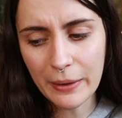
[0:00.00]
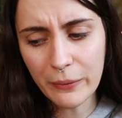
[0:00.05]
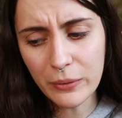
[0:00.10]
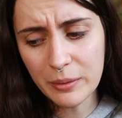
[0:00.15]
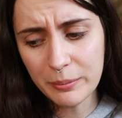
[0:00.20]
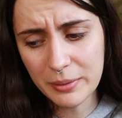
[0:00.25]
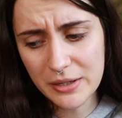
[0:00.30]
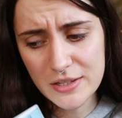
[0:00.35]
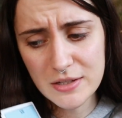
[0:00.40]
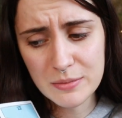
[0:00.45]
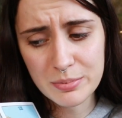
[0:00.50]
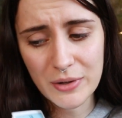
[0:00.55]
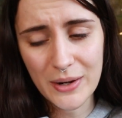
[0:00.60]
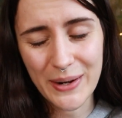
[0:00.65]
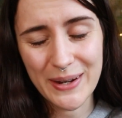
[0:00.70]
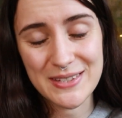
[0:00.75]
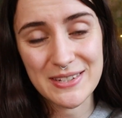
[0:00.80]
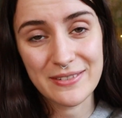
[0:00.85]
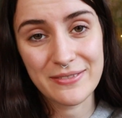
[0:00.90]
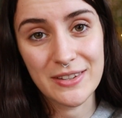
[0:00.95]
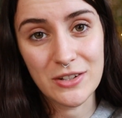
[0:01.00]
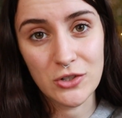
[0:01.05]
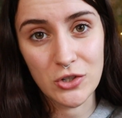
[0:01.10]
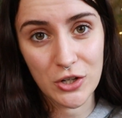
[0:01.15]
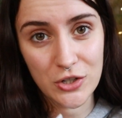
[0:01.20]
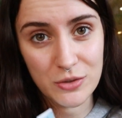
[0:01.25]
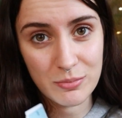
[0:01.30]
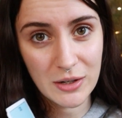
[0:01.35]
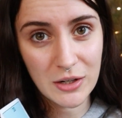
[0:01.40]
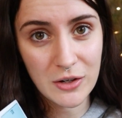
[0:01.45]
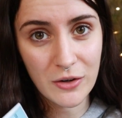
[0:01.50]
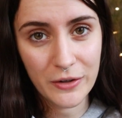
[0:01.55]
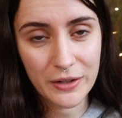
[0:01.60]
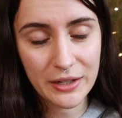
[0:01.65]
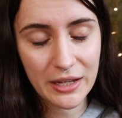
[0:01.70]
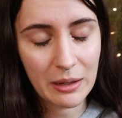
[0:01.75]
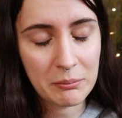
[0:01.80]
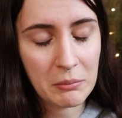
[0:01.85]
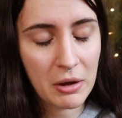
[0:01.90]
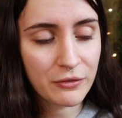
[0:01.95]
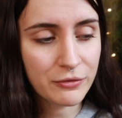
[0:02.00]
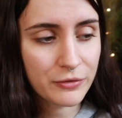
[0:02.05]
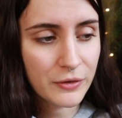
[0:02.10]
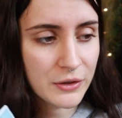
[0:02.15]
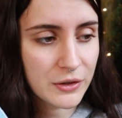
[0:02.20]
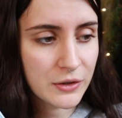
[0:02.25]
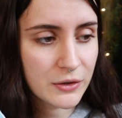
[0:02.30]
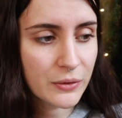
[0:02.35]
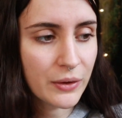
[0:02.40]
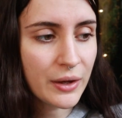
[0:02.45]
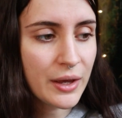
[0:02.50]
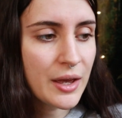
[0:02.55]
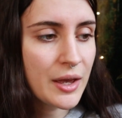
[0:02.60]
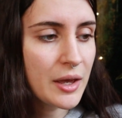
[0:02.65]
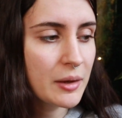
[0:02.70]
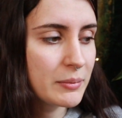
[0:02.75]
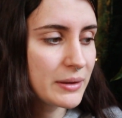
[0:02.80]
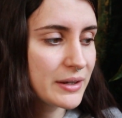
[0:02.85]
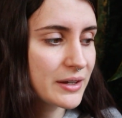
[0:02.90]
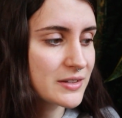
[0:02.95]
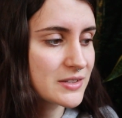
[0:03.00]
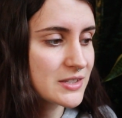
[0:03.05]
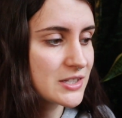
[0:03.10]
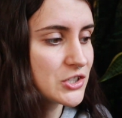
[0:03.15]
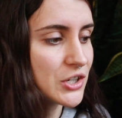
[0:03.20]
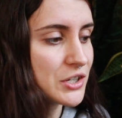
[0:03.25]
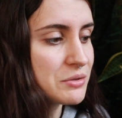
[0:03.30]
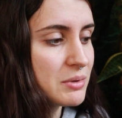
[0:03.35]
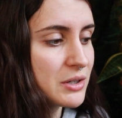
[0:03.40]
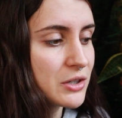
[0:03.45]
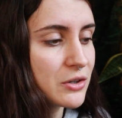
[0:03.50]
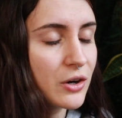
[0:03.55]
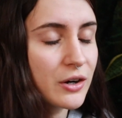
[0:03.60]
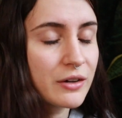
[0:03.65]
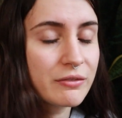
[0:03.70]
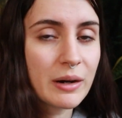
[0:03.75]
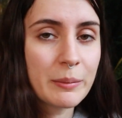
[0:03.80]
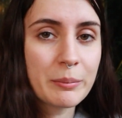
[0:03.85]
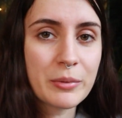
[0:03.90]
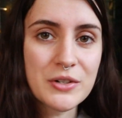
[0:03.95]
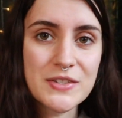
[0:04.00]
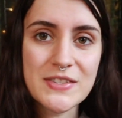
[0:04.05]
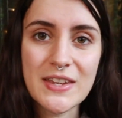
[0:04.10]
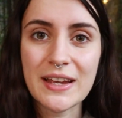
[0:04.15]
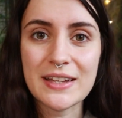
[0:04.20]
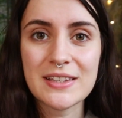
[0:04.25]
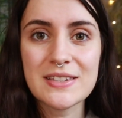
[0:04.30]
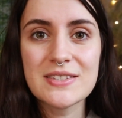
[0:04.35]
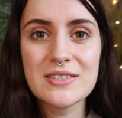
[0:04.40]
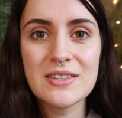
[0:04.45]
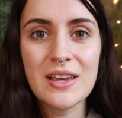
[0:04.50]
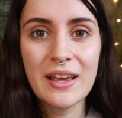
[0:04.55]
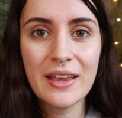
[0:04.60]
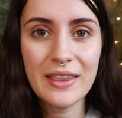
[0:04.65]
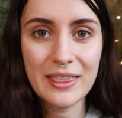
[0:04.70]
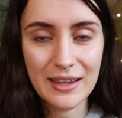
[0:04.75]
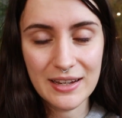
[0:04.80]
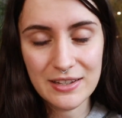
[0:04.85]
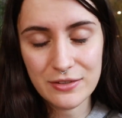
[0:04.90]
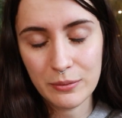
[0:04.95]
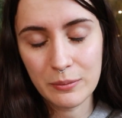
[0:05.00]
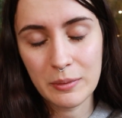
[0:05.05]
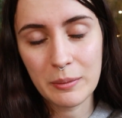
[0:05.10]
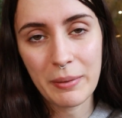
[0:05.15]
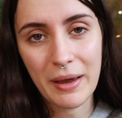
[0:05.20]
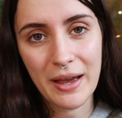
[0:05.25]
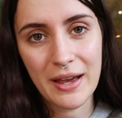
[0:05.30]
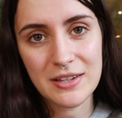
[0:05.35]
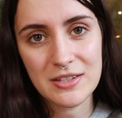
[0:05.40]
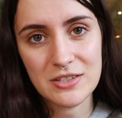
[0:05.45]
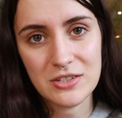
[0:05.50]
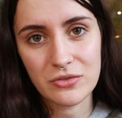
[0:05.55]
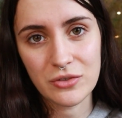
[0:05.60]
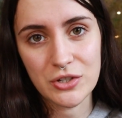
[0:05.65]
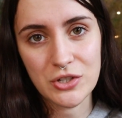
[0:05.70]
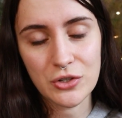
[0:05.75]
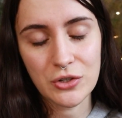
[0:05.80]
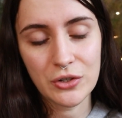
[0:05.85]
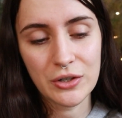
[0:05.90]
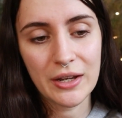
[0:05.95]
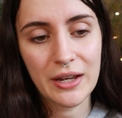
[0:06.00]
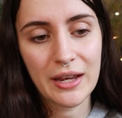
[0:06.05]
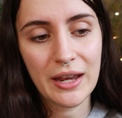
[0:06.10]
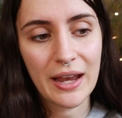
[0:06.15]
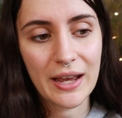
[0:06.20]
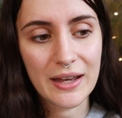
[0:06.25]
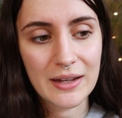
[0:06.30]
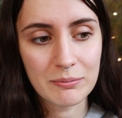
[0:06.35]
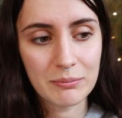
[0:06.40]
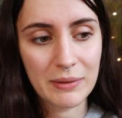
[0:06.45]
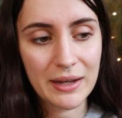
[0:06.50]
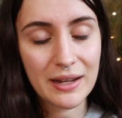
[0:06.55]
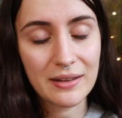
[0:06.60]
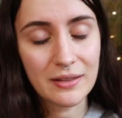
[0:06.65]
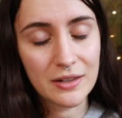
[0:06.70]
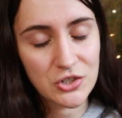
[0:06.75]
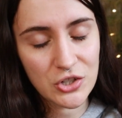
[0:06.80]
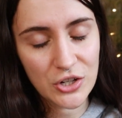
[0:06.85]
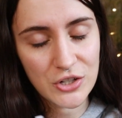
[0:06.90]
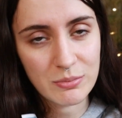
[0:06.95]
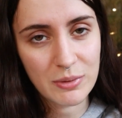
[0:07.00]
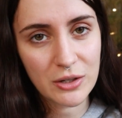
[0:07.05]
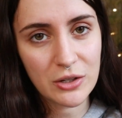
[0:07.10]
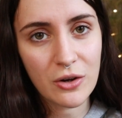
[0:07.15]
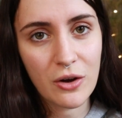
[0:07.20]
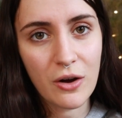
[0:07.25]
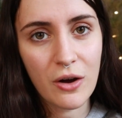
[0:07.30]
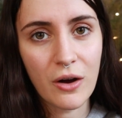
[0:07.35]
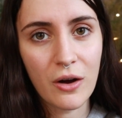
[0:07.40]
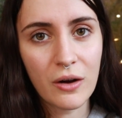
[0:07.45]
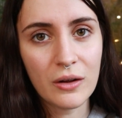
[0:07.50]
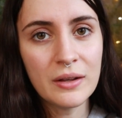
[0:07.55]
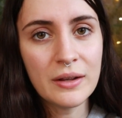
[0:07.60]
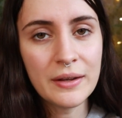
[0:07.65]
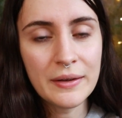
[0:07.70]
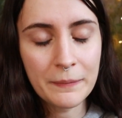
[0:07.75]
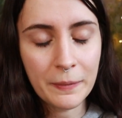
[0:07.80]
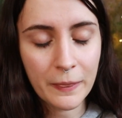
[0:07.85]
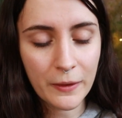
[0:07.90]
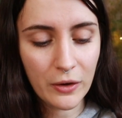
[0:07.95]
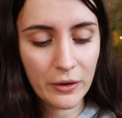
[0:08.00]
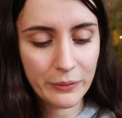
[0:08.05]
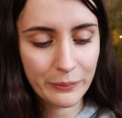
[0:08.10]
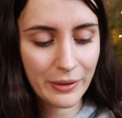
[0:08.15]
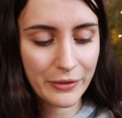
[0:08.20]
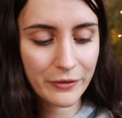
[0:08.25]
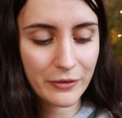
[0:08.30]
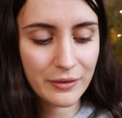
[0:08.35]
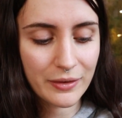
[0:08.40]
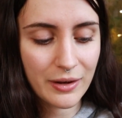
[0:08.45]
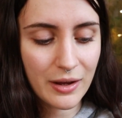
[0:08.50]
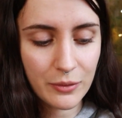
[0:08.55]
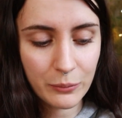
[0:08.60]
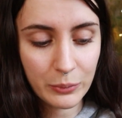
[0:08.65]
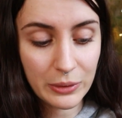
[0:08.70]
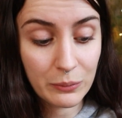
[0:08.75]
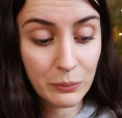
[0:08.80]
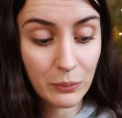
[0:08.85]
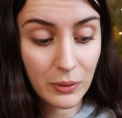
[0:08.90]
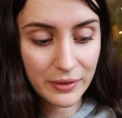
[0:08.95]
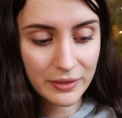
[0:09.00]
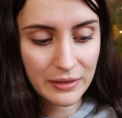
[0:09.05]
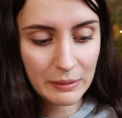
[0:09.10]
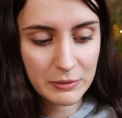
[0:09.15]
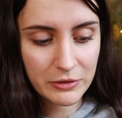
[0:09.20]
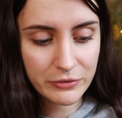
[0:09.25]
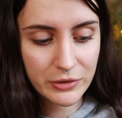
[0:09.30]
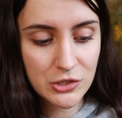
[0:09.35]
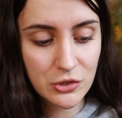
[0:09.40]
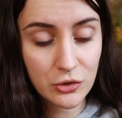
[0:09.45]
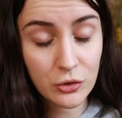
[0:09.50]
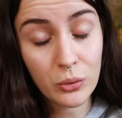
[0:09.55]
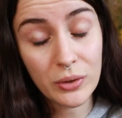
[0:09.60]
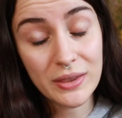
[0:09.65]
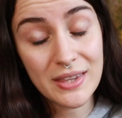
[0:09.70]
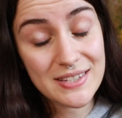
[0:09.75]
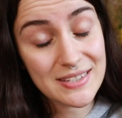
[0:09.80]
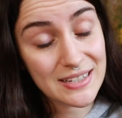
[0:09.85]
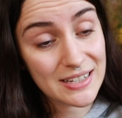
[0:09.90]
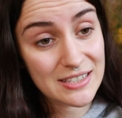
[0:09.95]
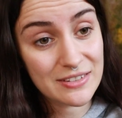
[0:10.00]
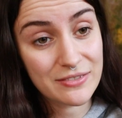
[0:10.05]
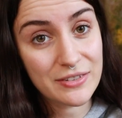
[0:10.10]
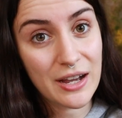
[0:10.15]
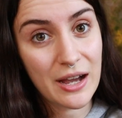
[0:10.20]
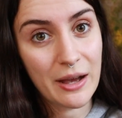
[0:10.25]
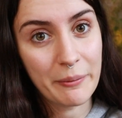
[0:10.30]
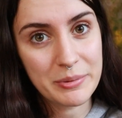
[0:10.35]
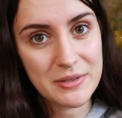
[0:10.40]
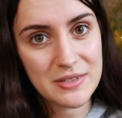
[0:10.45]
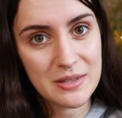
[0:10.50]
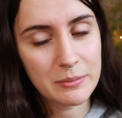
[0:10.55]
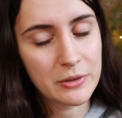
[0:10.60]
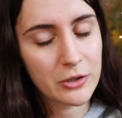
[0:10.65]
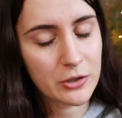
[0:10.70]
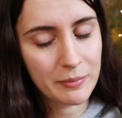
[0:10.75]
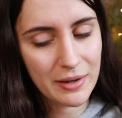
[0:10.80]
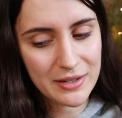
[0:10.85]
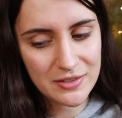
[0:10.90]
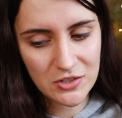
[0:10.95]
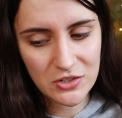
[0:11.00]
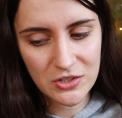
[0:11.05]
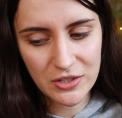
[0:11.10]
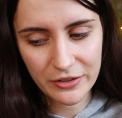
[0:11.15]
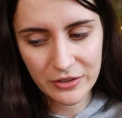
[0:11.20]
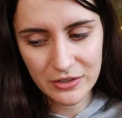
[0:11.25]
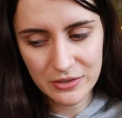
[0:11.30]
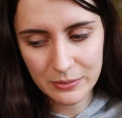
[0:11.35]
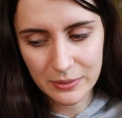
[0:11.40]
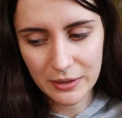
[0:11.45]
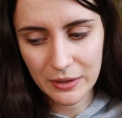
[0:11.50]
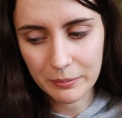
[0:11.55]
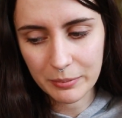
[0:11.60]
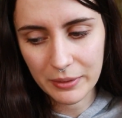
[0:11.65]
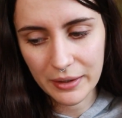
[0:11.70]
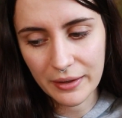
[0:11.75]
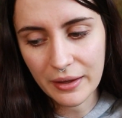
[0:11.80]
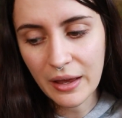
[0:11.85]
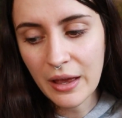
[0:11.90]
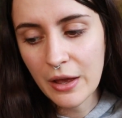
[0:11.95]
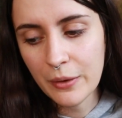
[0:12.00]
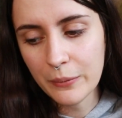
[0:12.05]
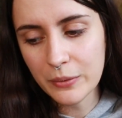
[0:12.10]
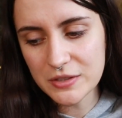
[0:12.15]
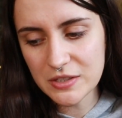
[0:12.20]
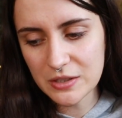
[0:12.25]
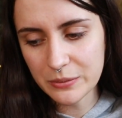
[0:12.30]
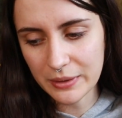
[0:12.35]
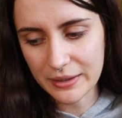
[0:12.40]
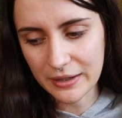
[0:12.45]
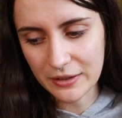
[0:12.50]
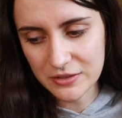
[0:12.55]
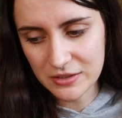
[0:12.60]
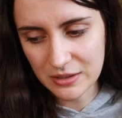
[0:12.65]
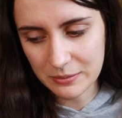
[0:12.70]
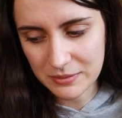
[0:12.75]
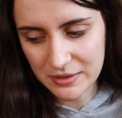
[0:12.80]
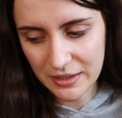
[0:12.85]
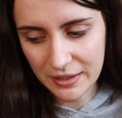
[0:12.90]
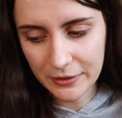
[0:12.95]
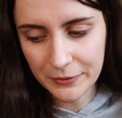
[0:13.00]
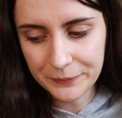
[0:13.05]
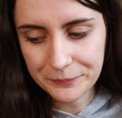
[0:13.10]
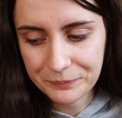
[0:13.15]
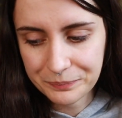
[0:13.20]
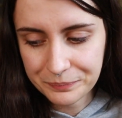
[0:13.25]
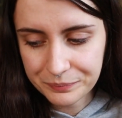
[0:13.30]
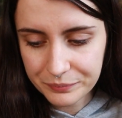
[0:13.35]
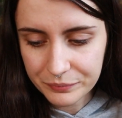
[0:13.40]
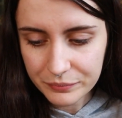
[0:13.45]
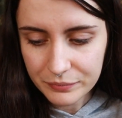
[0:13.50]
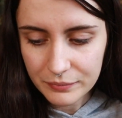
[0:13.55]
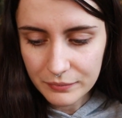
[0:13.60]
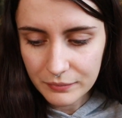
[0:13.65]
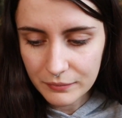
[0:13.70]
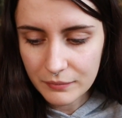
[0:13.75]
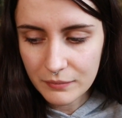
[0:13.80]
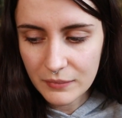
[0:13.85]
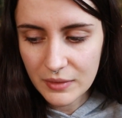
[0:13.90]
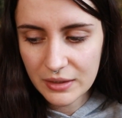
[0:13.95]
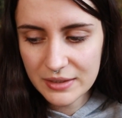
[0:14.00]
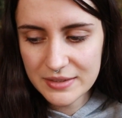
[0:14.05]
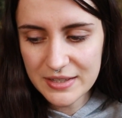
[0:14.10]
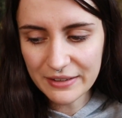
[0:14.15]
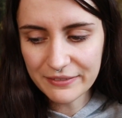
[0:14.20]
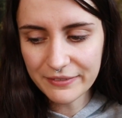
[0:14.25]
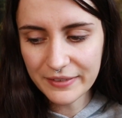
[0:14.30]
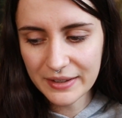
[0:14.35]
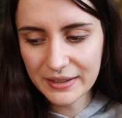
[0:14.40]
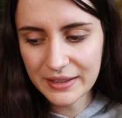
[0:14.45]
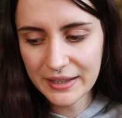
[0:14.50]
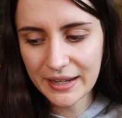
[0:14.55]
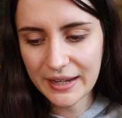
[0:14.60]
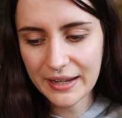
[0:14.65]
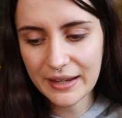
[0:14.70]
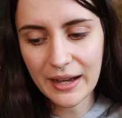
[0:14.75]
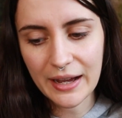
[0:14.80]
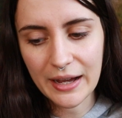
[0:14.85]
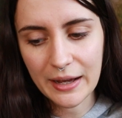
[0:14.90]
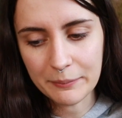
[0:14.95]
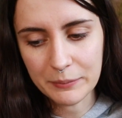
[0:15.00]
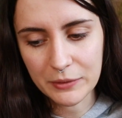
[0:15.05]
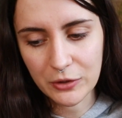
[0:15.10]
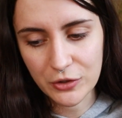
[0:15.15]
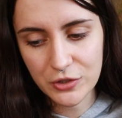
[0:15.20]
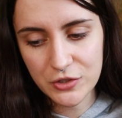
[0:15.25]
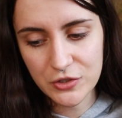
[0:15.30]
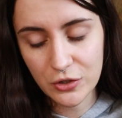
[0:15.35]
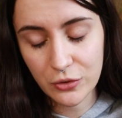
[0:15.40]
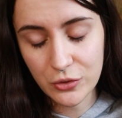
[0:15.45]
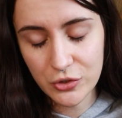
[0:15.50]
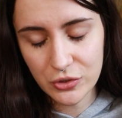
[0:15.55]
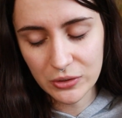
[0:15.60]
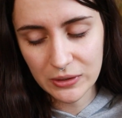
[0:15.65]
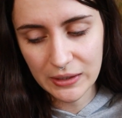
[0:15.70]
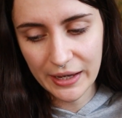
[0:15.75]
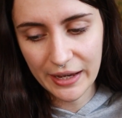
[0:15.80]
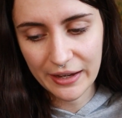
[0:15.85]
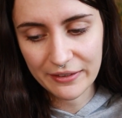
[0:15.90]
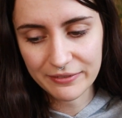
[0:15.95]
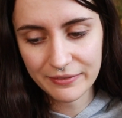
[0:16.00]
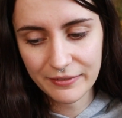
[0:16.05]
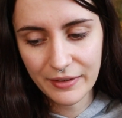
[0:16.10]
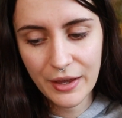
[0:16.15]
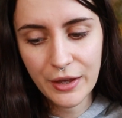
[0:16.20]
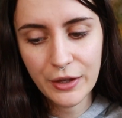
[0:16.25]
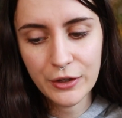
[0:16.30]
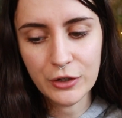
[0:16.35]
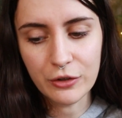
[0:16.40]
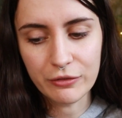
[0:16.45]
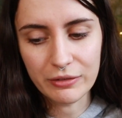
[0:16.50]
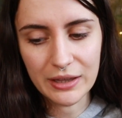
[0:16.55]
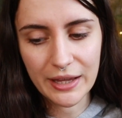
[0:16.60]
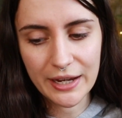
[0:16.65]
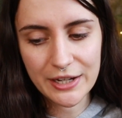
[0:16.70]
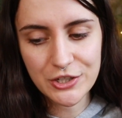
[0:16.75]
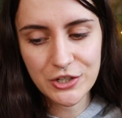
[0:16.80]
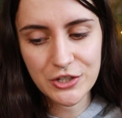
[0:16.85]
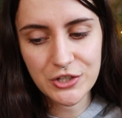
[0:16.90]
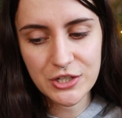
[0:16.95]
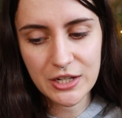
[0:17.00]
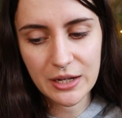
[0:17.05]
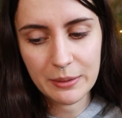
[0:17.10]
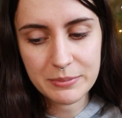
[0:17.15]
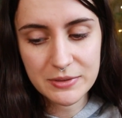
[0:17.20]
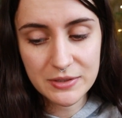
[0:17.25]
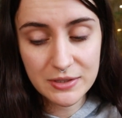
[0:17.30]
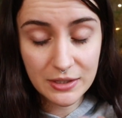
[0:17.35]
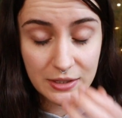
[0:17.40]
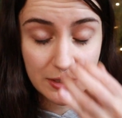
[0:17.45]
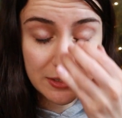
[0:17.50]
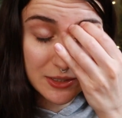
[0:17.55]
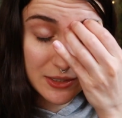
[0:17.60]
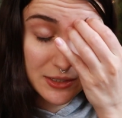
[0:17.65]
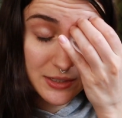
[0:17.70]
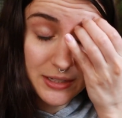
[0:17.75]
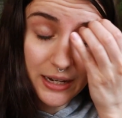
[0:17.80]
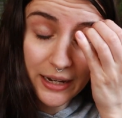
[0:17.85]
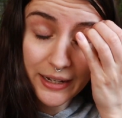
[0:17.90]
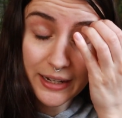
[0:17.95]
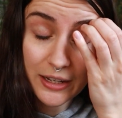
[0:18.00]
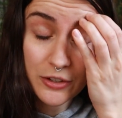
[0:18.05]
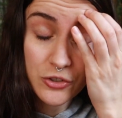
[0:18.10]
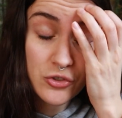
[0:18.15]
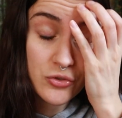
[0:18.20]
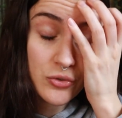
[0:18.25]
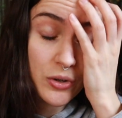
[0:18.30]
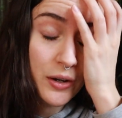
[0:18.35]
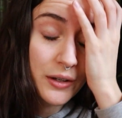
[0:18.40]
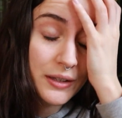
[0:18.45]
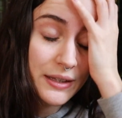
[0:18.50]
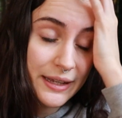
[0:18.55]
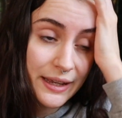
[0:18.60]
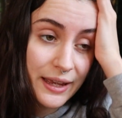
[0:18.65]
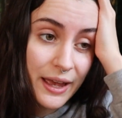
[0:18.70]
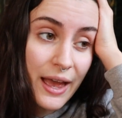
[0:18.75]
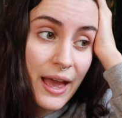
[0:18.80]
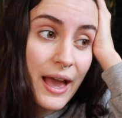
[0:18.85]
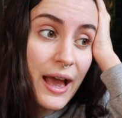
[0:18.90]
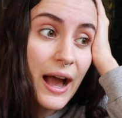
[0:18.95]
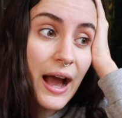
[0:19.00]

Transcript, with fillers: I wouldn't be surprised if the judgment card came out for you because the judgment card represents things from the past returning and making the judgment call on whether or not we want them to return, or the Six of Cups. Similar message there as well, but we'll see what else comes out definitely um, your social life, your relationships is standing out strongly.